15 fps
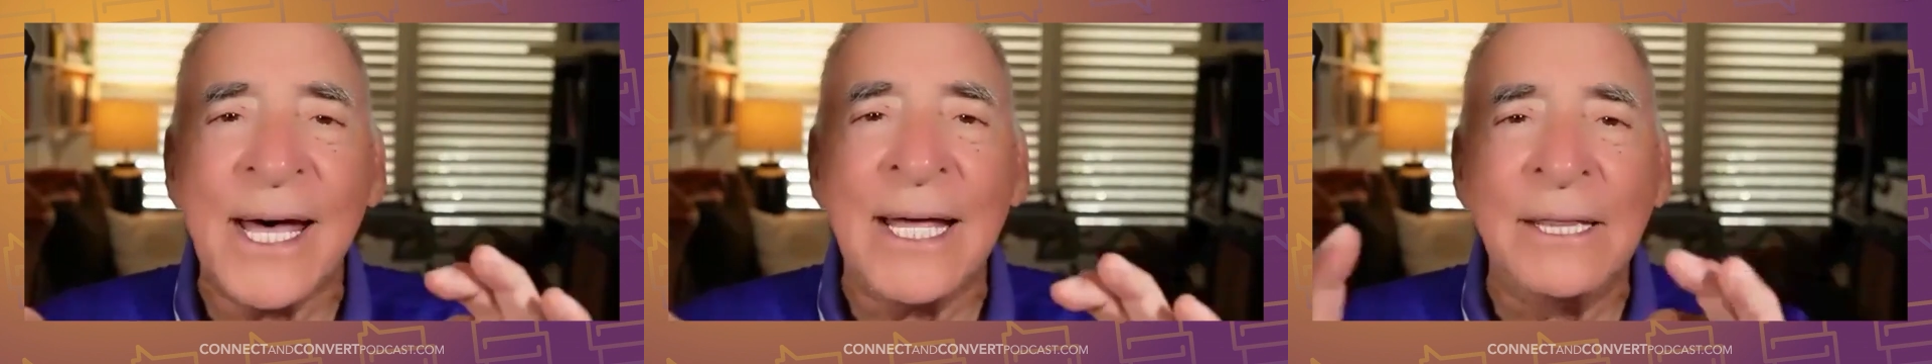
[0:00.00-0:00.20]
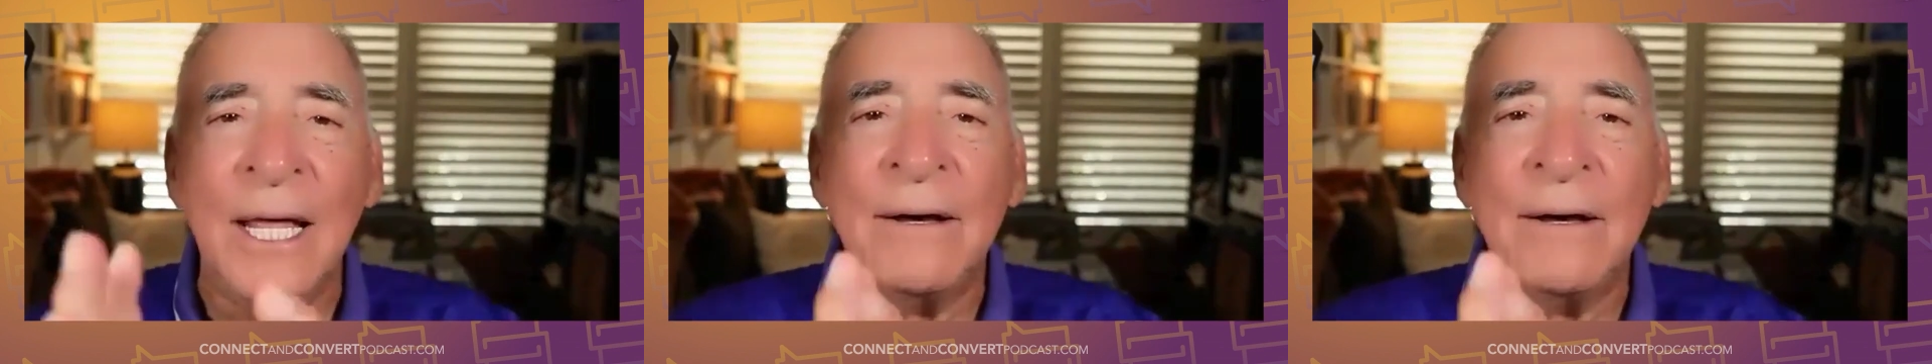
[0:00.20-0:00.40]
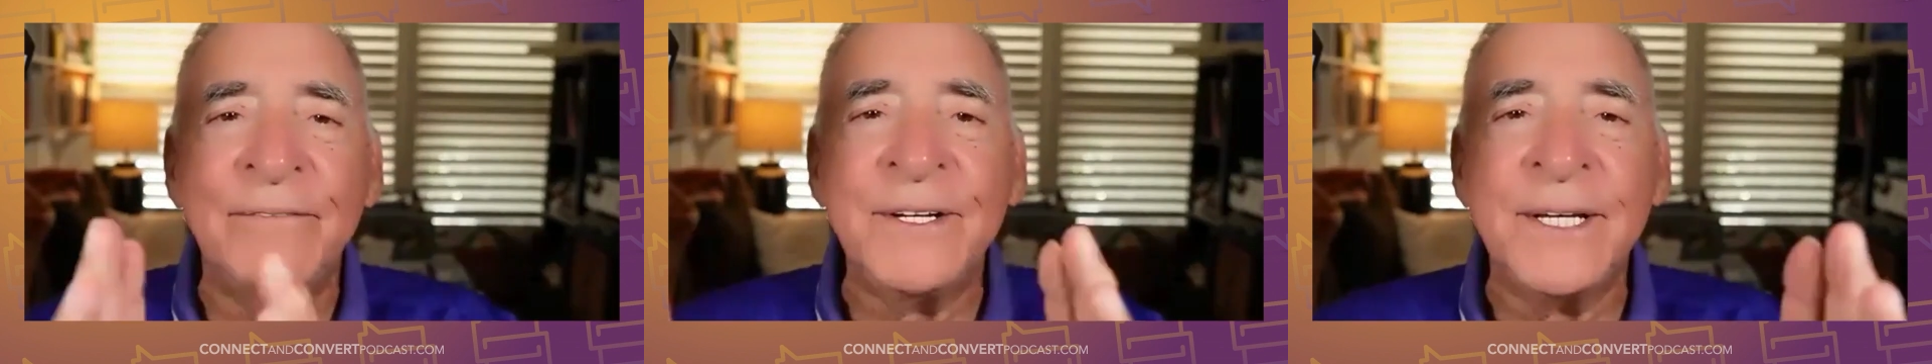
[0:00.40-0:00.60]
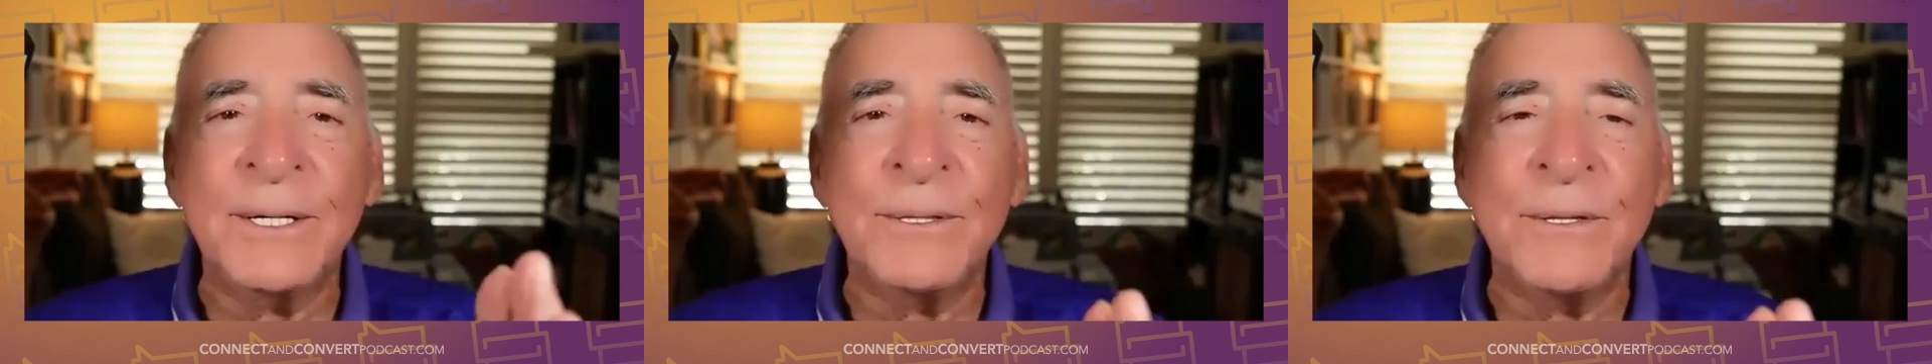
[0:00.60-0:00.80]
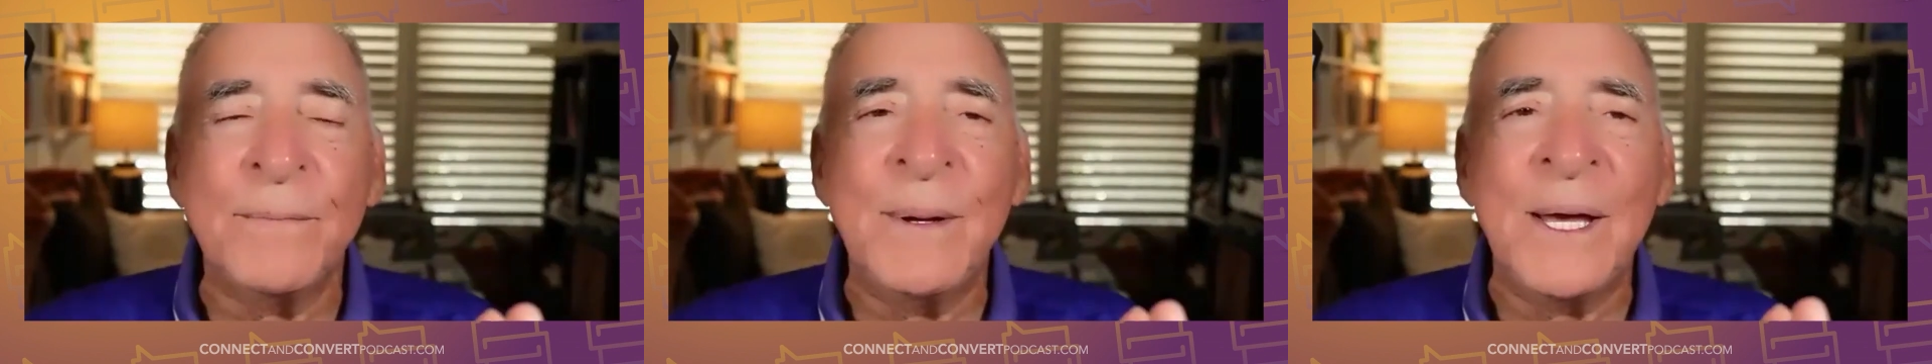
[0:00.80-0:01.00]
I love to
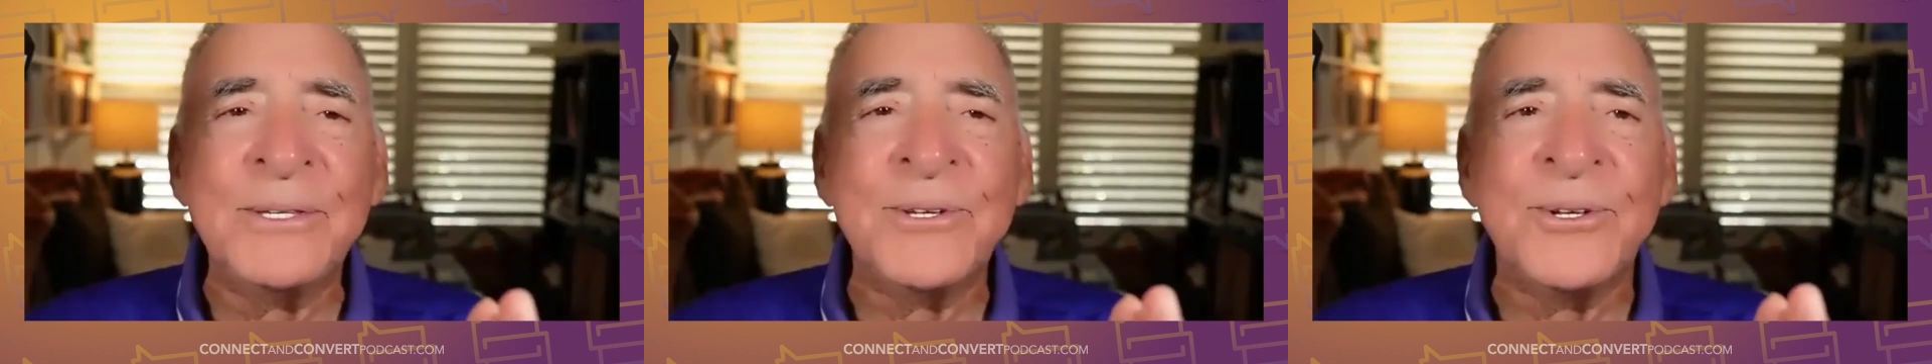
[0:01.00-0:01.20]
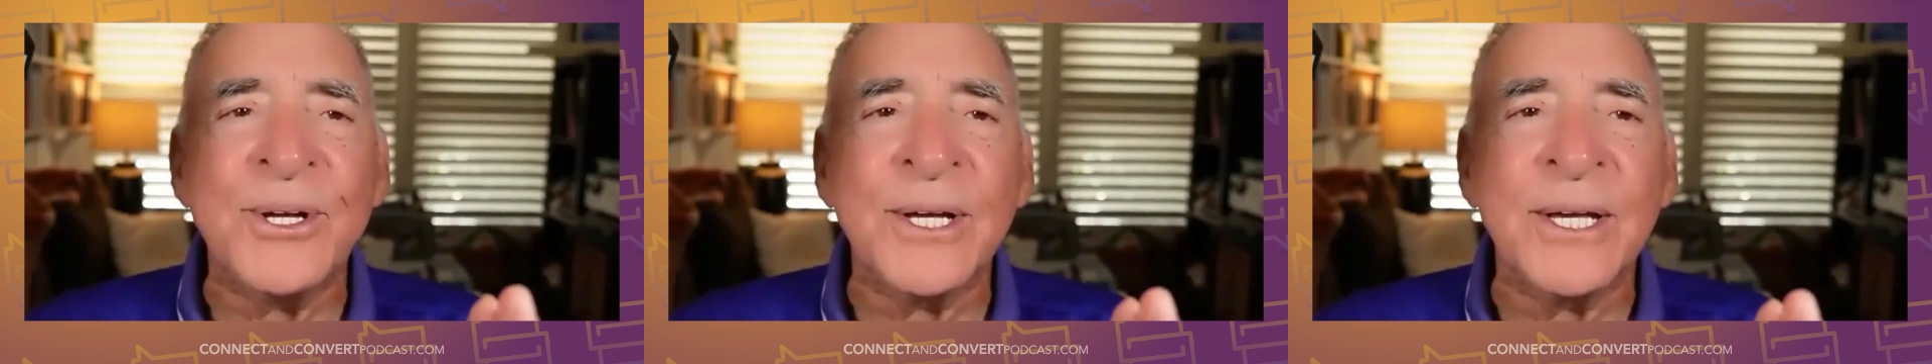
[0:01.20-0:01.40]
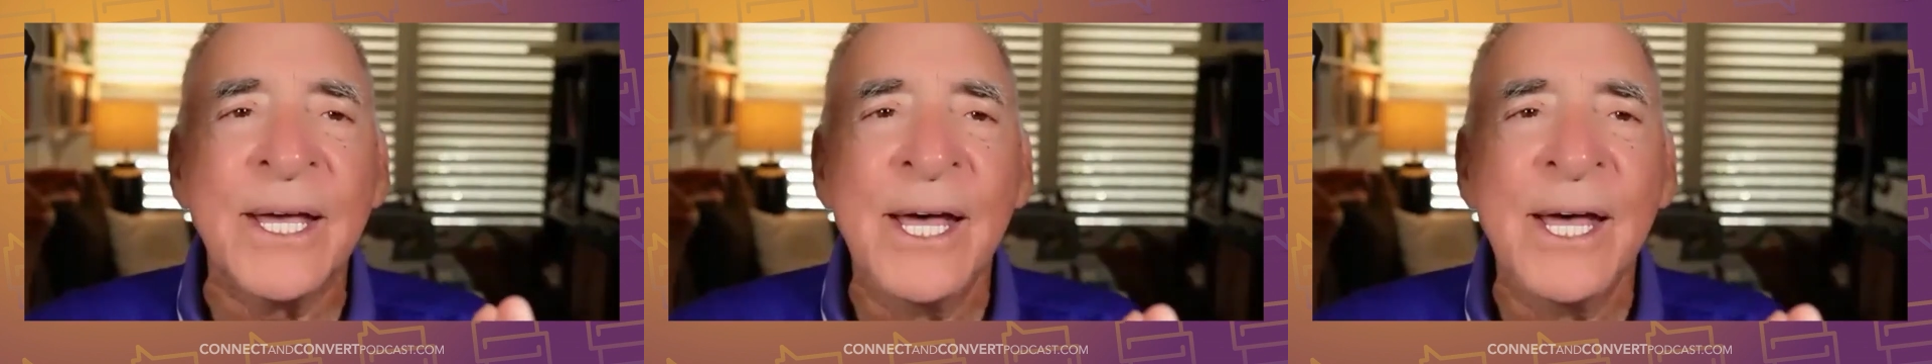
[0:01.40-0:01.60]
hear the messaging.